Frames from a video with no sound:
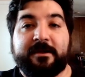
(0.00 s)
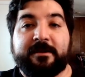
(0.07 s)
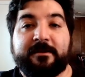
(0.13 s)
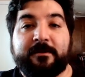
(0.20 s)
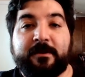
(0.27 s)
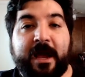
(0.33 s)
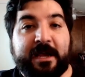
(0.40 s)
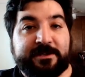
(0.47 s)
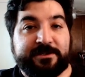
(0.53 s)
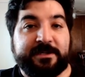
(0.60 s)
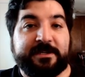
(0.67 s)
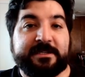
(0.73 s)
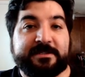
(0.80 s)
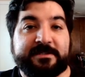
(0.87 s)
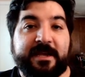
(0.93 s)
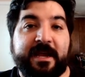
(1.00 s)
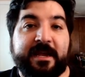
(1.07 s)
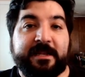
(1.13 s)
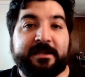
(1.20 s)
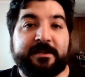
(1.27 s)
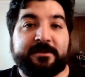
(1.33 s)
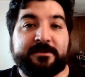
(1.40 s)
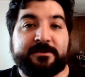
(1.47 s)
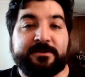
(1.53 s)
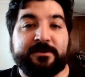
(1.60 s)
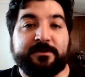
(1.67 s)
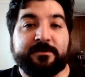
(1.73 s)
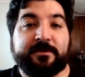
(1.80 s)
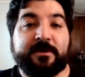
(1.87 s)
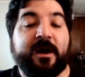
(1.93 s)
actually decided
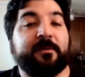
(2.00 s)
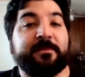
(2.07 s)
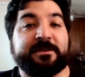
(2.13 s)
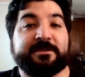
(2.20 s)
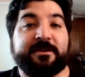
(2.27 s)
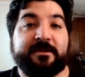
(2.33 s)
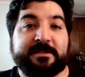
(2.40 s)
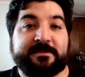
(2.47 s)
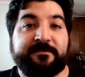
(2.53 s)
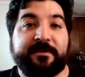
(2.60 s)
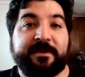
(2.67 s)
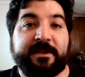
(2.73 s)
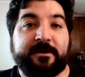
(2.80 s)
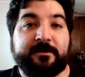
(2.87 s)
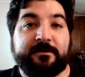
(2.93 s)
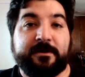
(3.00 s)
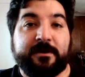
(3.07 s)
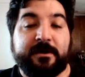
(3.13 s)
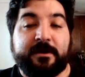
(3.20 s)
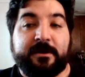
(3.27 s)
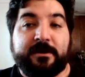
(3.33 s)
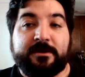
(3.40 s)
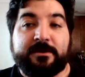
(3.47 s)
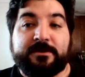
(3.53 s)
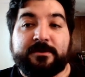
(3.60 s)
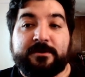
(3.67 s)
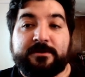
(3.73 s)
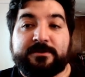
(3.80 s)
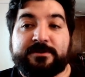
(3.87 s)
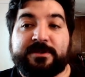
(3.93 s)
to comment on this video.
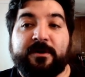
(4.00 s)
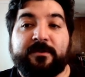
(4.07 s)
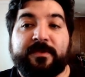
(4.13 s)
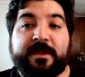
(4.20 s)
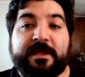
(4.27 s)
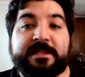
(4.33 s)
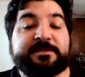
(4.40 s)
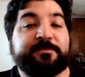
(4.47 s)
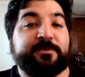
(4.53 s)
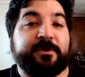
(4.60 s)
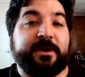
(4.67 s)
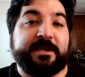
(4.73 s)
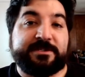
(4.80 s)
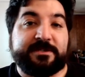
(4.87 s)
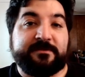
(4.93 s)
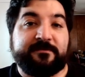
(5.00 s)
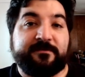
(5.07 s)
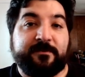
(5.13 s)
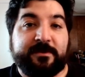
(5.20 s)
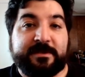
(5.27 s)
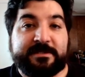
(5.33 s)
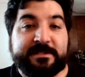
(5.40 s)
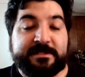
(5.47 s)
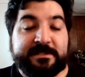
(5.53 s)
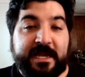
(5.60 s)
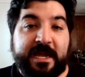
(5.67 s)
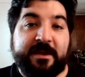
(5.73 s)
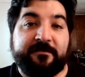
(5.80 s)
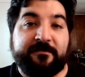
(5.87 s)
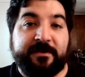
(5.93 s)
So the inspiration for this
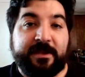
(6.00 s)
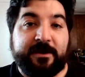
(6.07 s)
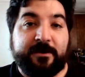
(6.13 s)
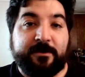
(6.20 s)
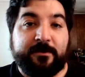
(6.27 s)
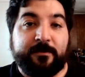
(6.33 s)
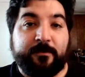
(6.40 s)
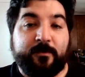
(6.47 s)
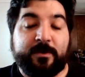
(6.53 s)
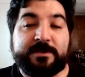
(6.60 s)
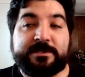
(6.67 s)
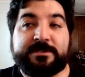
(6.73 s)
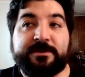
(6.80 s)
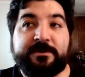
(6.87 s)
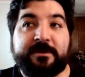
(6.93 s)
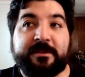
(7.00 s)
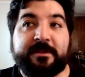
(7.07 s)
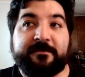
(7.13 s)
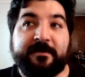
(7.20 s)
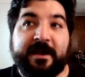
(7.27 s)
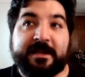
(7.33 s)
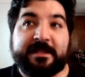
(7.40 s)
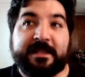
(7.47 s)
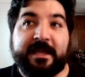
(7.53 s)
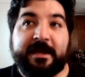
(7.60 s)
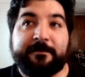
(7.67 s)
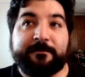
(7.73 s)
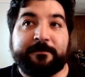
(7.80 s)
entire video was due to the fact that